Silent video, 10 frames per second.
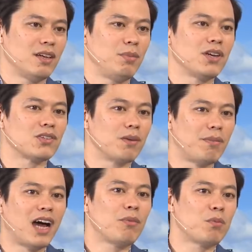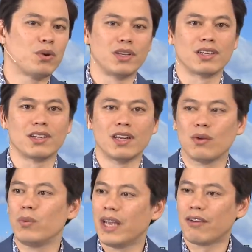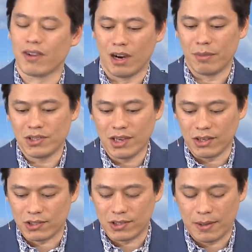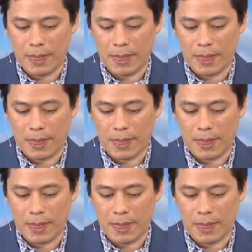Because the Bible predicted it, and we have common sense.